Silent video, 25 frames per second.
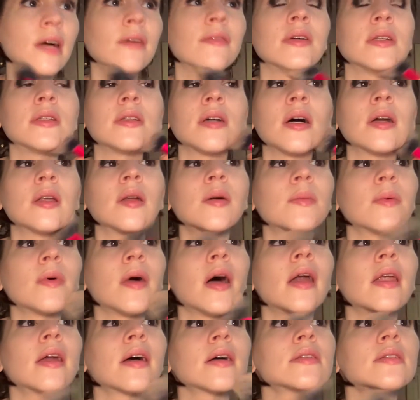a ton of
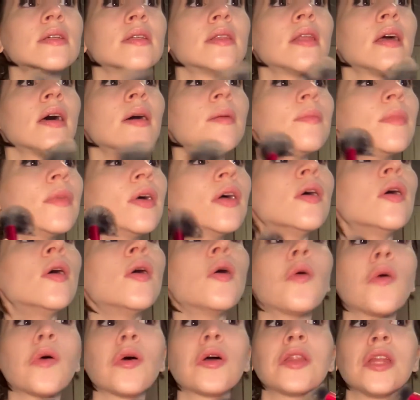product in them,
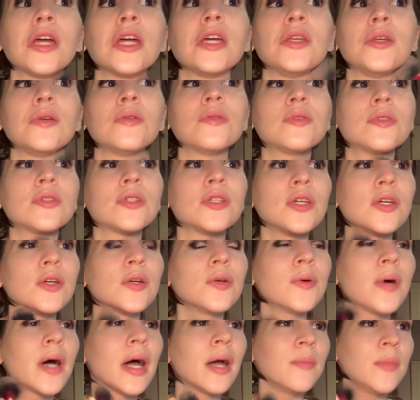or they used
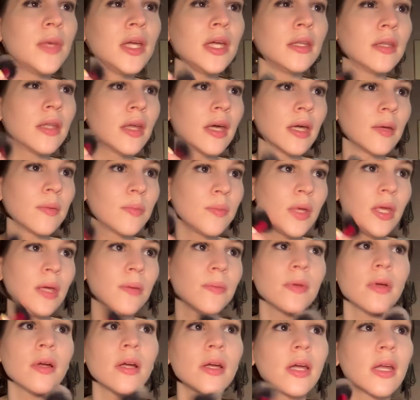to. I mean, like,
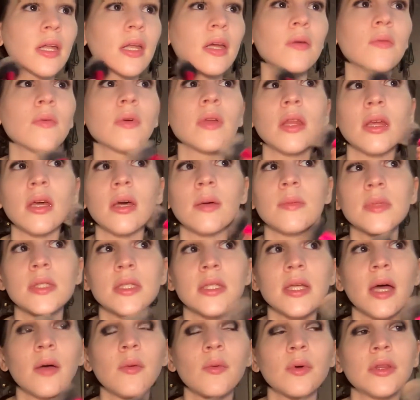people are getting really
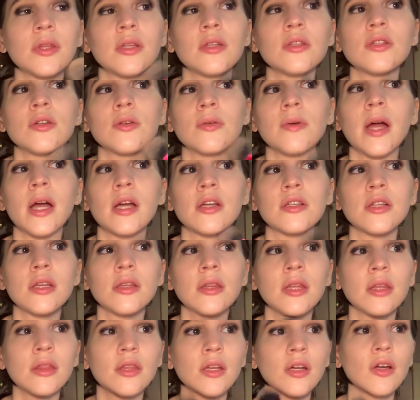upset with the direction
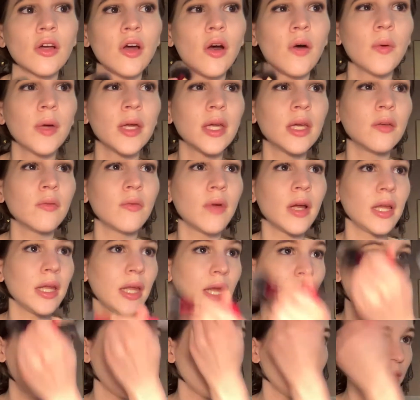that they're going in right
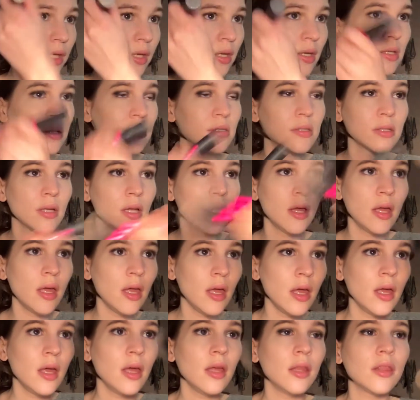now because
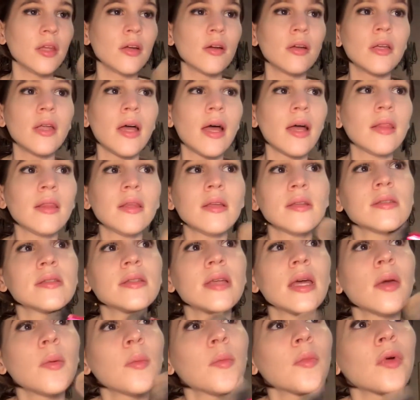they're not the
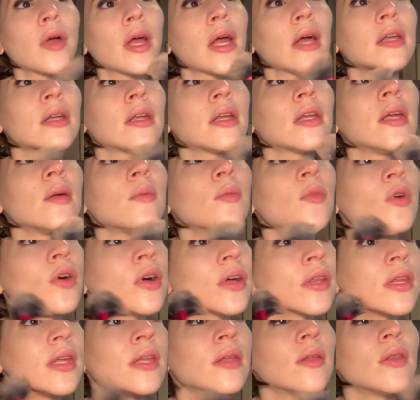same brand anymore
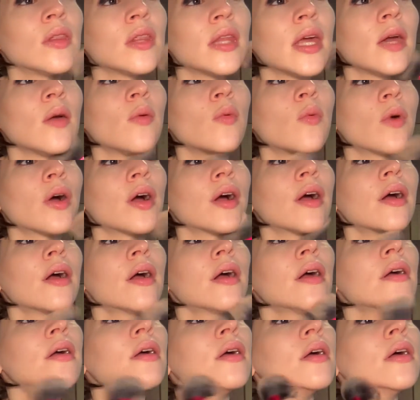than they were.